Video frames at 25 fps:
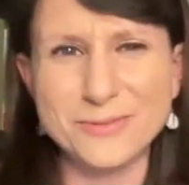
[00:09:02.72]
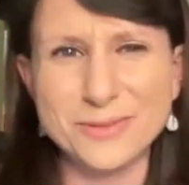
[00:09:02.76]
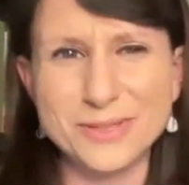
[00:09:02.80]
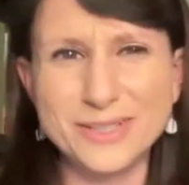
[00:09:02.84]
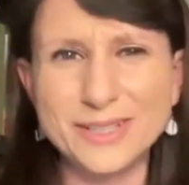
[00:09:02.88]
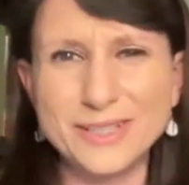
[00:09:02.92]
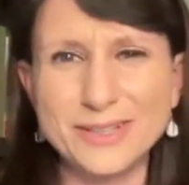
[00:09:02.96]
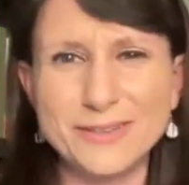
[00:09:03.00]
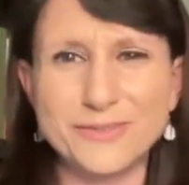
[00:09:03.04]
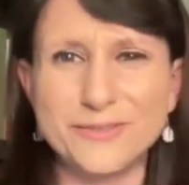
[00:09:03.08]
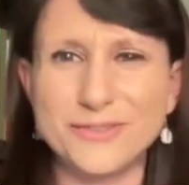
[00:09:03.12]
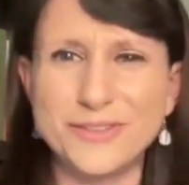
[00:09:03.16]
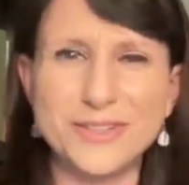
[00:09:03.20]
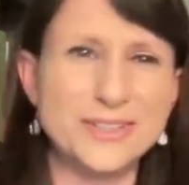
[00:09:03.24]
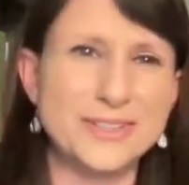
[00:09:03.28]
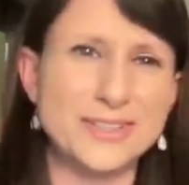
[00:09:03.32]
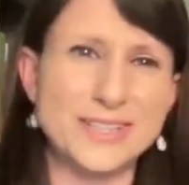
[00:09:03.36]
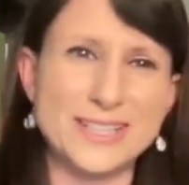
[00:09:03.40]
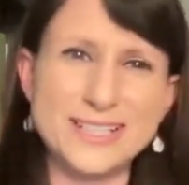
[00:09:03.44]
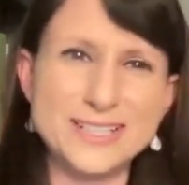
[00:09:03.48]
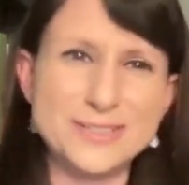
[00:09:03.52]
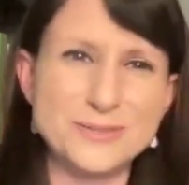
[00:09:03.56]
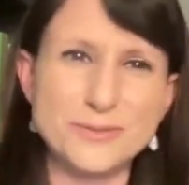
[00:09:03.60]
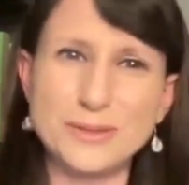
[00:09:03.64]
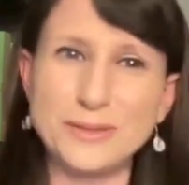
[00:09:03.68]
really feel
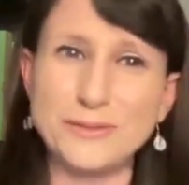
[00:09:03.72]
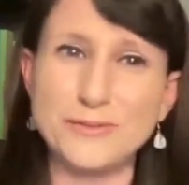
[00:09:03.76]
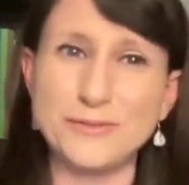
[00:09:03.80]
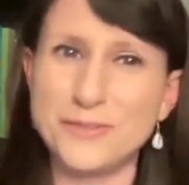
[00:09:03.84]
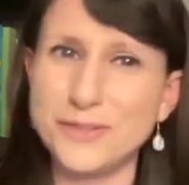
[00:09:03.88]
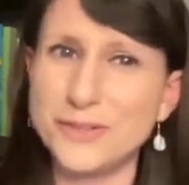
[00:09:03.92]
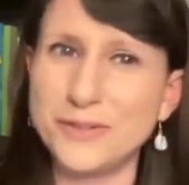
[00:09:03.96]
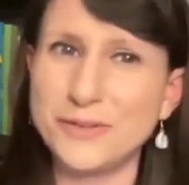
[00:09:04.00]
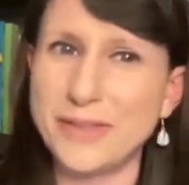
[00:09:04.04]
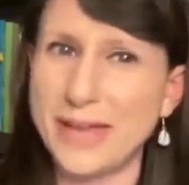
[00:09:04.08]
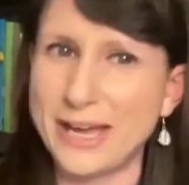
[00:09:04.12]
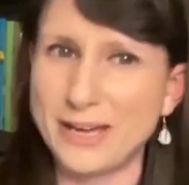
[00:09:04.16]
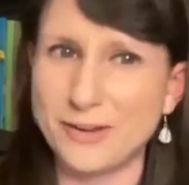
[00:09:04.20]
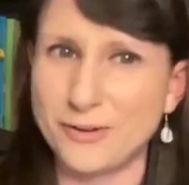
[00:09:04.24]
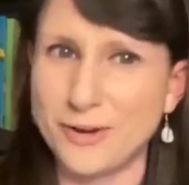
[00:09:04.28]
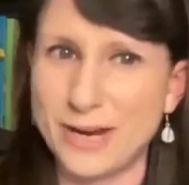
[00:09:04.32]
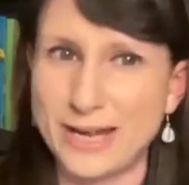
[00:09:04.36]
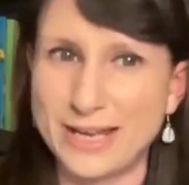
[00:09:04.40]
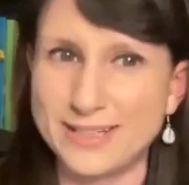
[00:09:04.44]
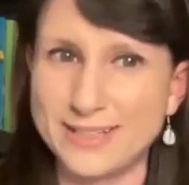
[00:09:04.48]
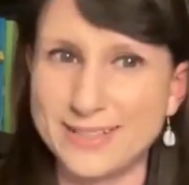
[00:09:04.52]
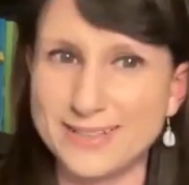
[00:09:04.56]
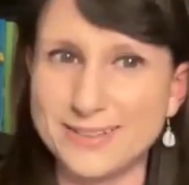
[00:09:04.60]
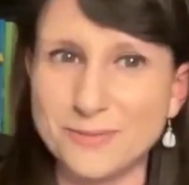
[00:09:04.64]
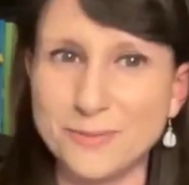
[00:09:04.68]
that
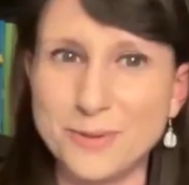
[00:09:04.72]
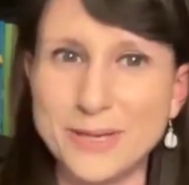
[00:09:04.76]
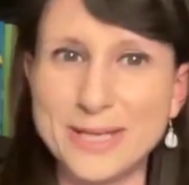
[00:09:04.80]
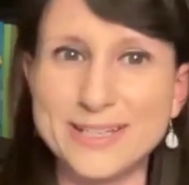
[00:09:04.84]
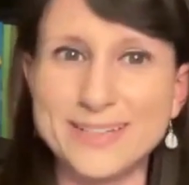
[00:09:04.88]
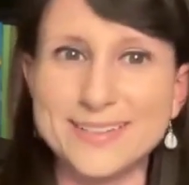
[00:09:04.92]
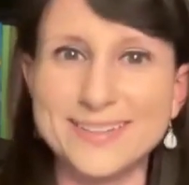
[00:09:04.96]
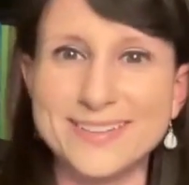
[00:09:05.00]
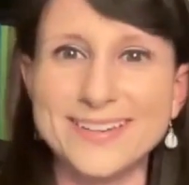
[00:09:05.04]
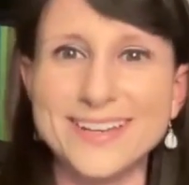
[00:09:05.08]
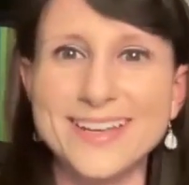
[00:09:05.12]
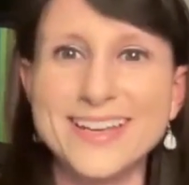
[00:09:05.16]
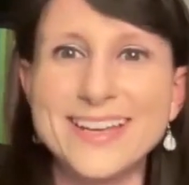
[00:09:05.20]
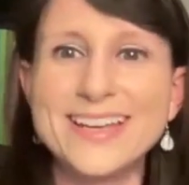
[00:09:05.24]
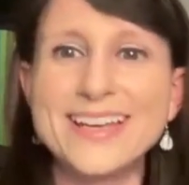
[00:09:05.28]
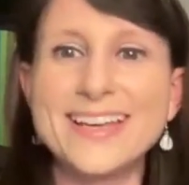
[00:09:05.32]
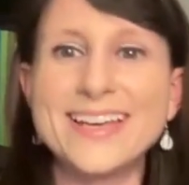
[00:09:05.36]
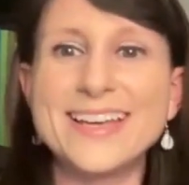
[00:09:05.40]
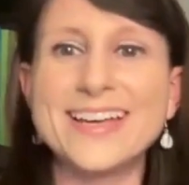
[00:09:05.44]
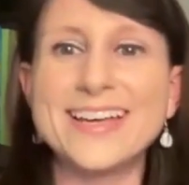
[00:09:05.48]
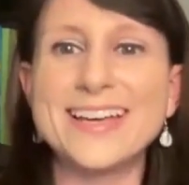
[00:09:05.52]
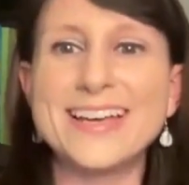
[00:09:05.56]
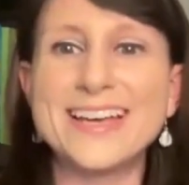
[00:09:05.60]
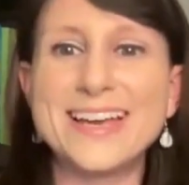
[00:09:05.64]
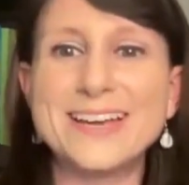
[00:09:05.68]
great when
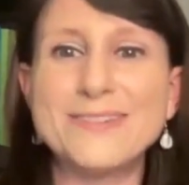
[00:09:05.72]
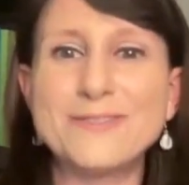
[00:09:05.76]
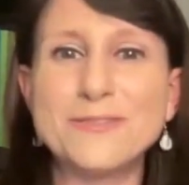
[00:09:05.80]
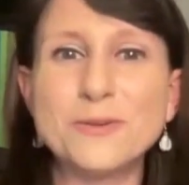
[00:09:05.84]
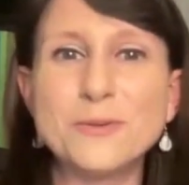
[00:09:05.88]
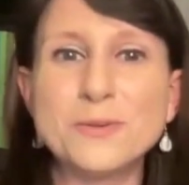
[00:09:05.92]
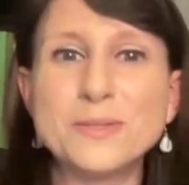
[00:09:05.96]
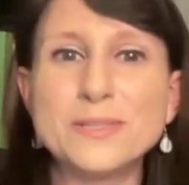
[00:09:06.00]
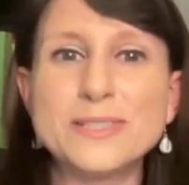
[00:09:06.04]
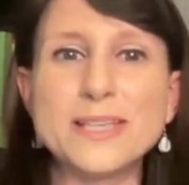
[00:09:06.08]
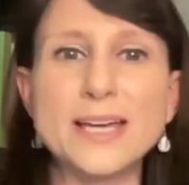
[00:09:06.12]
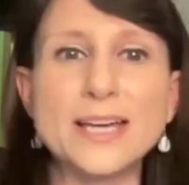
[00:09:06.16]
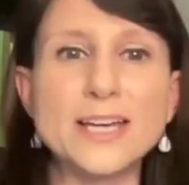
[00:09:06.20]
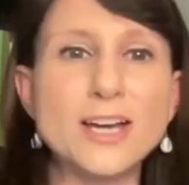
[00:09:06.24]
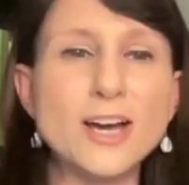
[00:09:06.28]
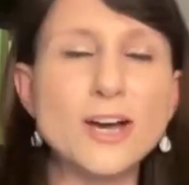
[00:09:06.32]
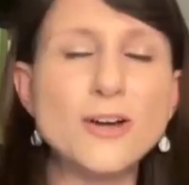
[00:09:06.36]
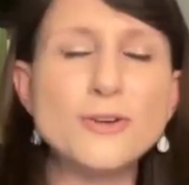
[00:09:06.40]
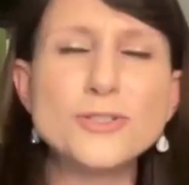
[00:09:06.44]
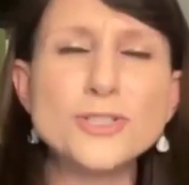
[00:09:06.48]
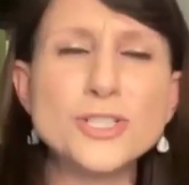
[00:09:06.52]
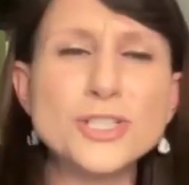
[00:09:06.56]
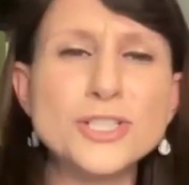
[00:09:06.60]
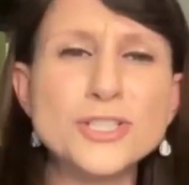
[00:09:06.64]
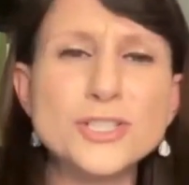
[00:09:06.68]
everyone's like,
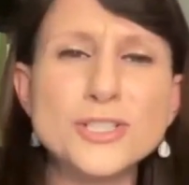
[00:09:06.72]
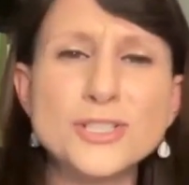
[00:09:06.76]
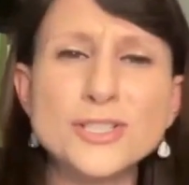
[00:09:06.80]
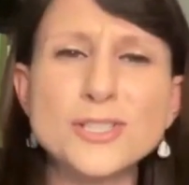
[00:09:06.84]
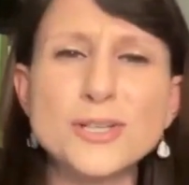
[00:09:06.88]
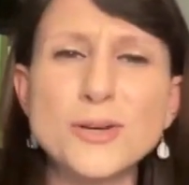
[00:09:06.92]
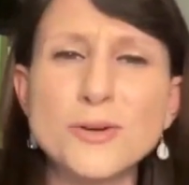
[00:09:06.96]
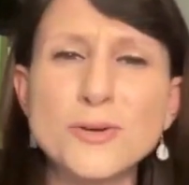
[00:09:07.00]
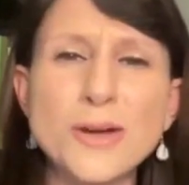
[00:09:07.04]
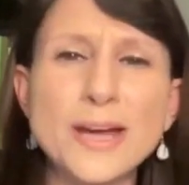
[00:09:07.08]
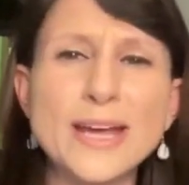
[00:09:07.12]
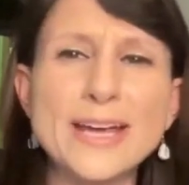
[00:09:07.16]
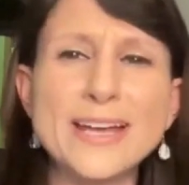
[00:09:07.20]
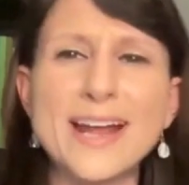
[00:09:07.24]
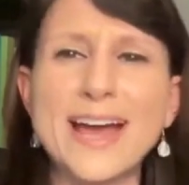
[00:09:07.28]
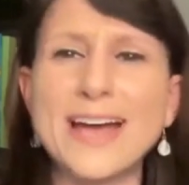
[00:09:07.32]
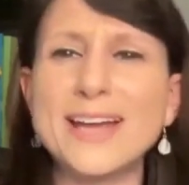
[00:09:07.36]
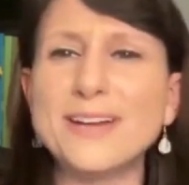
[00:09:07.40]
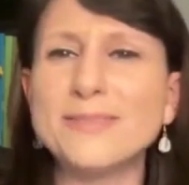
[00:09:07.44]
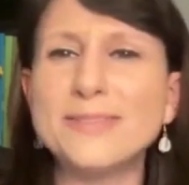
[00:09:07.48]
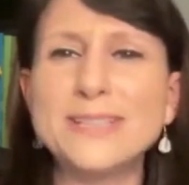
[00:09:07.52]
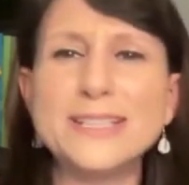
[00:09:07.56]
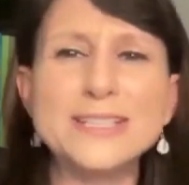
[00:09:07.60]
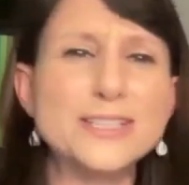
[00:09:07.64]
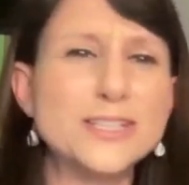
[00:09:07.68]
oh, she's just so great, I
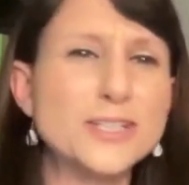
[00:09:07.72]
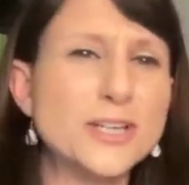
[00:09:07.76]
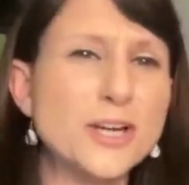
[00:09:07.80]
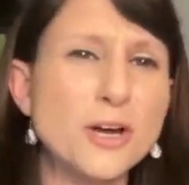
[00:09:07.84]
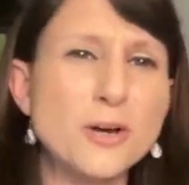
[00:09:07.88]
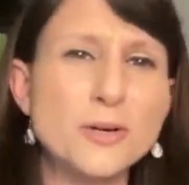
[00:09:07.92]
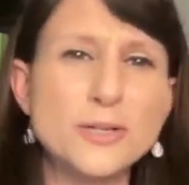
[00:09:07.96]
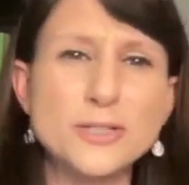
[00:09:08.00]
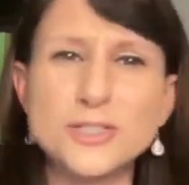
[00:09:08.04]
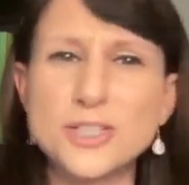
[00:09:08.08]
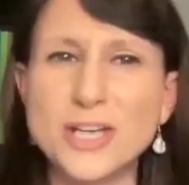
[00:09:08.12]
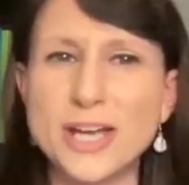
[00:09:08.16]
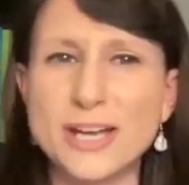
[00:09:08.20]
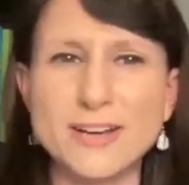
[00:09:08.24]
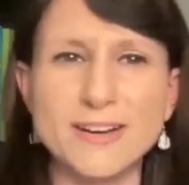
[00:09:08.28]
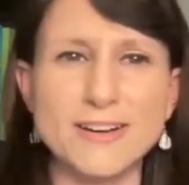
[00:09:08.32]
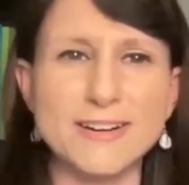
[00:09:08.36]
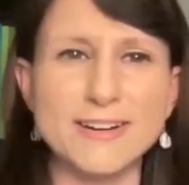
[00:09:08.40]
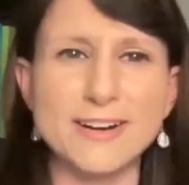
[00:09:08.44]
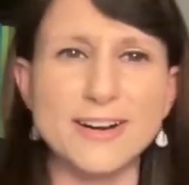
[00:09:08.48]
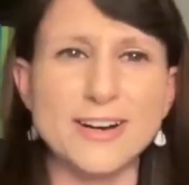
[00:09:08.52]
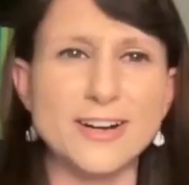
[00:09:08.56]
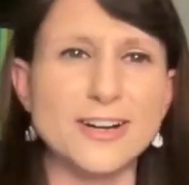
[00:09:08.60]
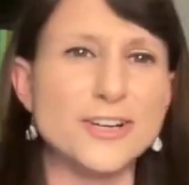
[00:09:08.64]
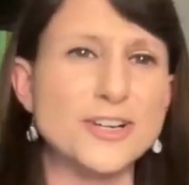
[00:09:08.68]
don't need to go and check on
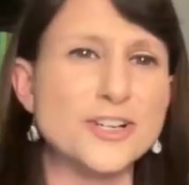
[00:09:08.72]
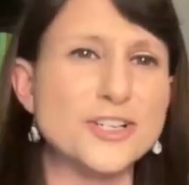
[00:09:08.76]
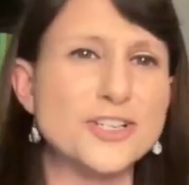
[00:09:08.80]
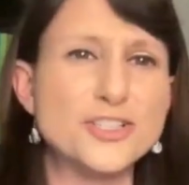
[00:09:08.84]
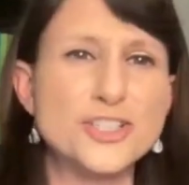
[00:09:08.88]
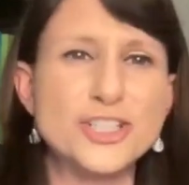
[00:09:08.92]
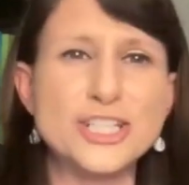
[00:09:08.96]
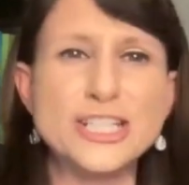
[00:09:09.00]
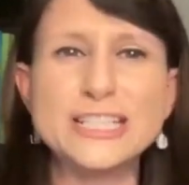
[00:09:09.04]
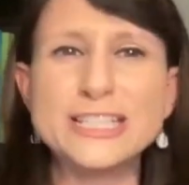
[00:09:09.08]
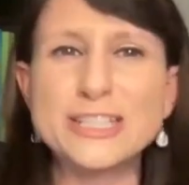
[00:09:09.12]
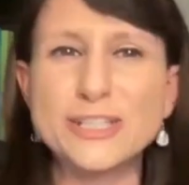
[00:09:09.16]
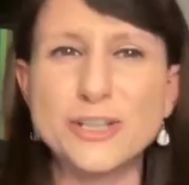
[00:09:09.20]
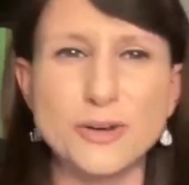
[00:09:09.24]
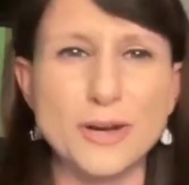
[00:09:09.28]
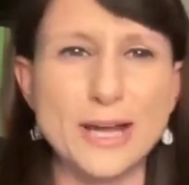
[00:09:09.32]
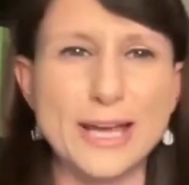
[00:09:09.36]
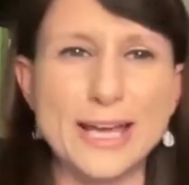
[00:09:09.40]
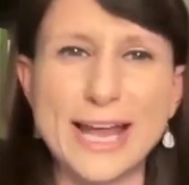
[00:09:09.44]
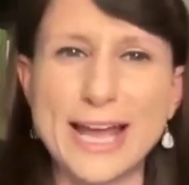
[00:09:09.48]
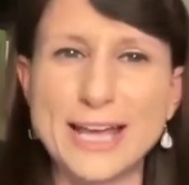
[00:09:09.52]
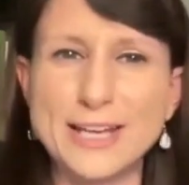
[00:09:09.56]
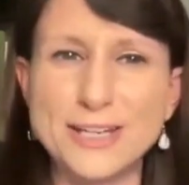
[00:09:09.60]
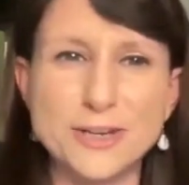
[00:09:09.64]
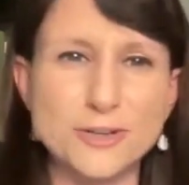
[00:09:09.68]
her. She's
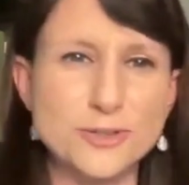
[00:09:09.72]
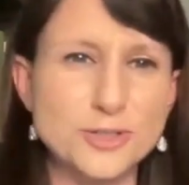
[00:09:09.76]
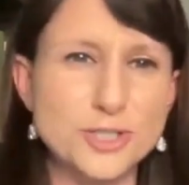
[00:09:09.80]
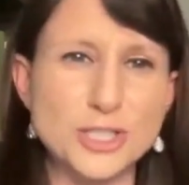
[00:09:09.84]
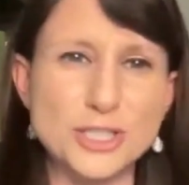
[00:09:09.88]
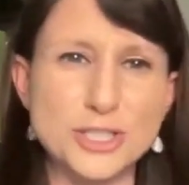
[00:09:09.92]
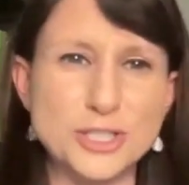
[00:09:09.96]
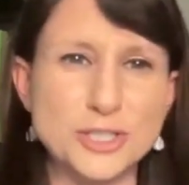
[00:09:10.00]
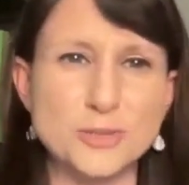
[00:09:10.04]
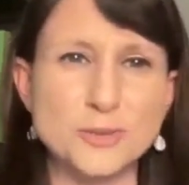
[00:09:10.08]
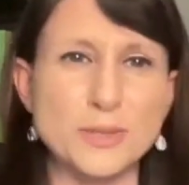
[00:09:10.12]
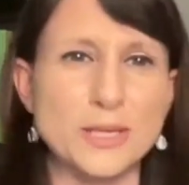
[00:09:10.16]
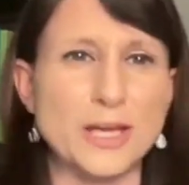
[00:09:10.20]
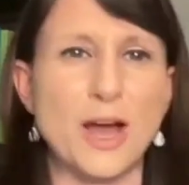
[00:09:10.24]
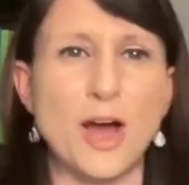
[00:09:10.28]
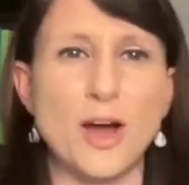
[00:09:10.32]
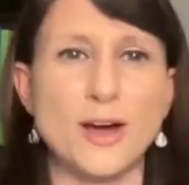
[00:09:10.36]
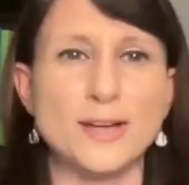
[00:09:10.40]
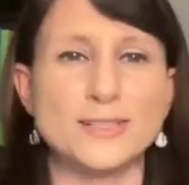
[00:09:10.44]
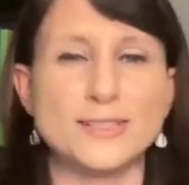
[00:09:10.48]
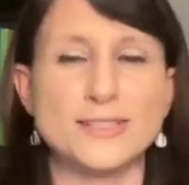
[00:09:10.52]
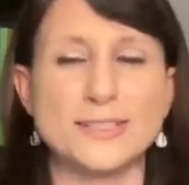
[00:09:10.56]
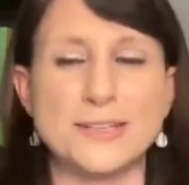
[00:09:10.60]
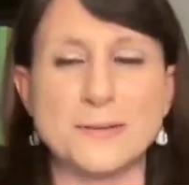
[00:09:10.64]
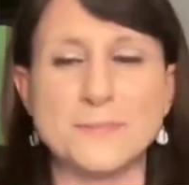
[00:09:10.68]
great. I know she's doing
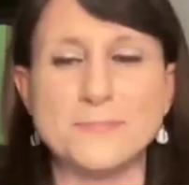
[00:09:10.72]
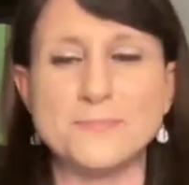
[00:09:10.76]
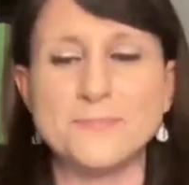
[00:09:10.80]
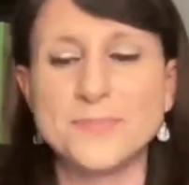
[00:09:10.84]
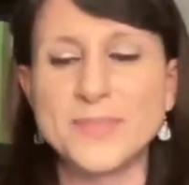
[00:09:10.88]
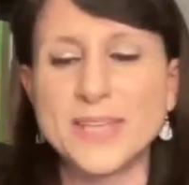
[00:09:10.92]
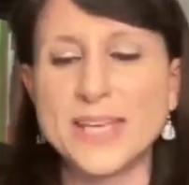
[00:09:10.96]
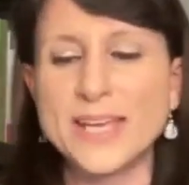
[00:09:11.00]
awesome.